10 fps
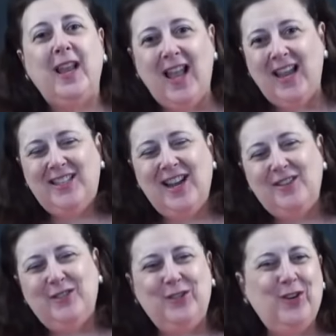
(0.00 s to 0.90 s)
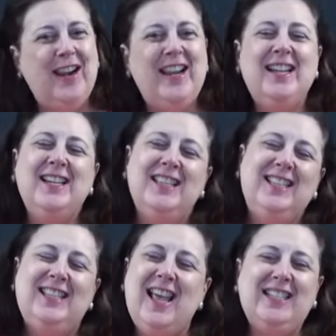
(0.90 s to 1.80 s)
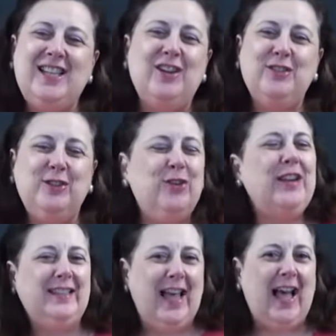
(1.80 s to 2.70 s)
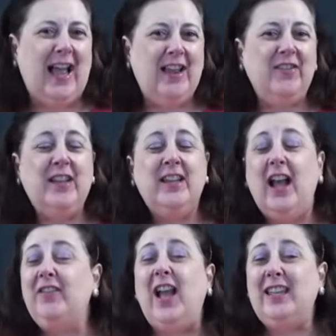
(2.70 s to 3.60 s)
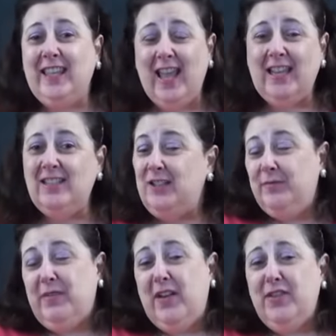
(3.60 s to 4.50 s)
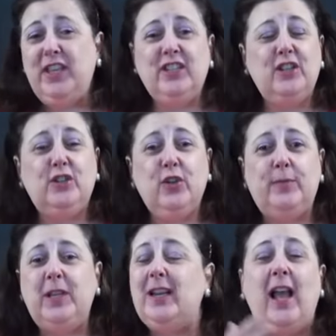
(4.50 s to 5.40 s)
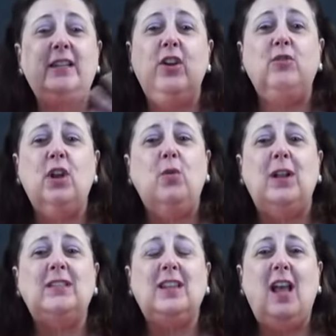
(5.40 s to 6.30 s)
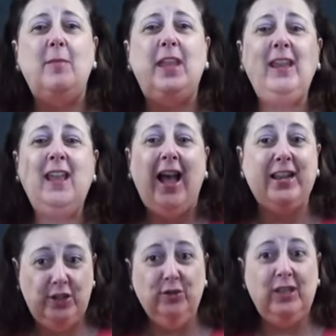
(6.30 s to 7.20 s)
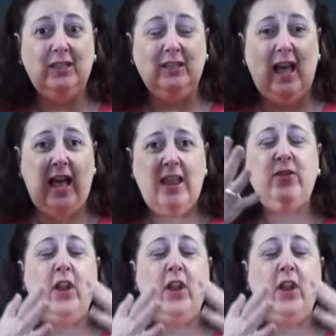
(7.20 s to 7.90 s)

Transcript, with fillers: Hi, it's Dr. Lori. This is Ask Dr. Lori live. I've got guests. Everything's unscripted. I don't know what's coming. I do this live.